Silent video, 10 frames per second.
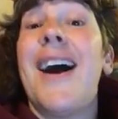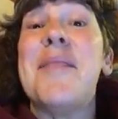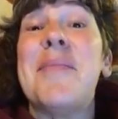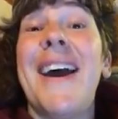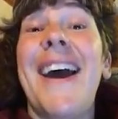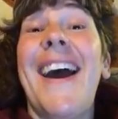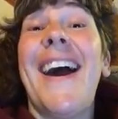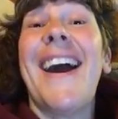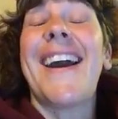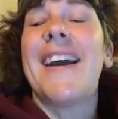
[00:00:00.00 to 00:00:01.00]
I'm
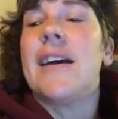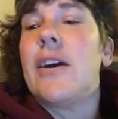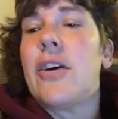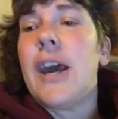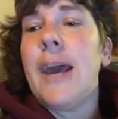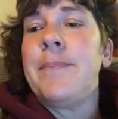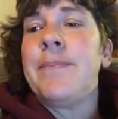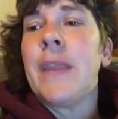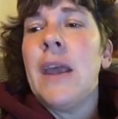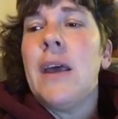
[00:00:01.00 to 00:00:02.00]
back. Okay,
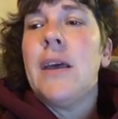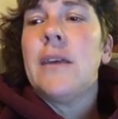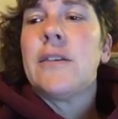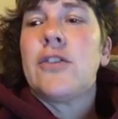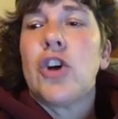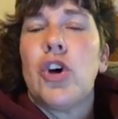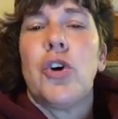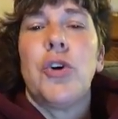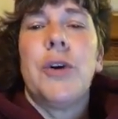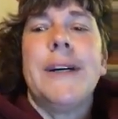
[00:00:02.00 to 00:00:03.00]

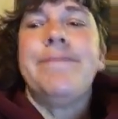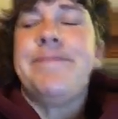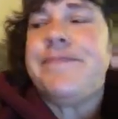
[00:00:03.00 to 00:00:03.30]
so